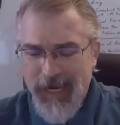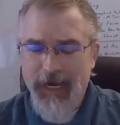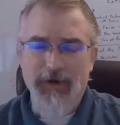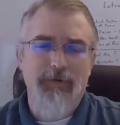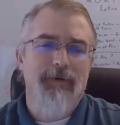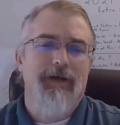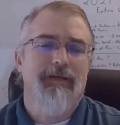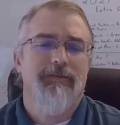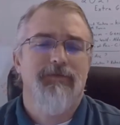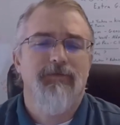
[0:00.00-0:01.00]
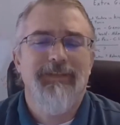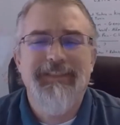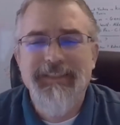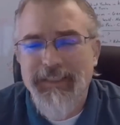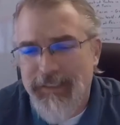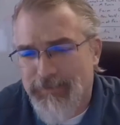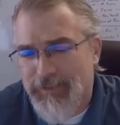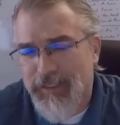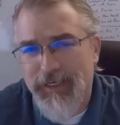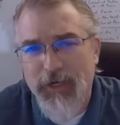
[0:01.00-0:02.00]
terabytes, which
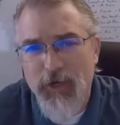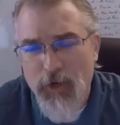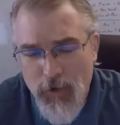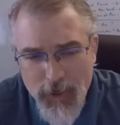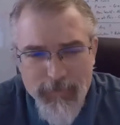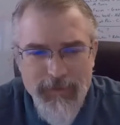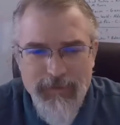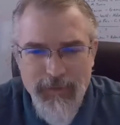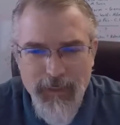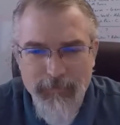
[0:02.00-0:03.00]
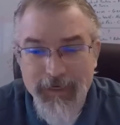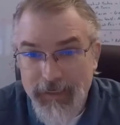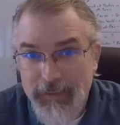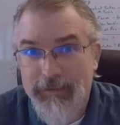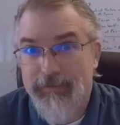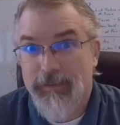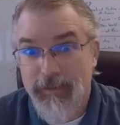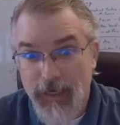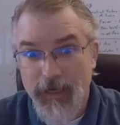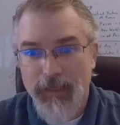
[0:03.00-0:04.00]
seems like an enormous sum, and it is. It's a
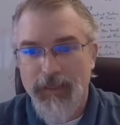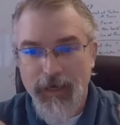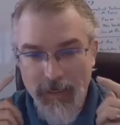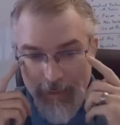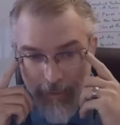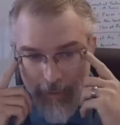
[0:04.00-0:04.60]
lot, a lot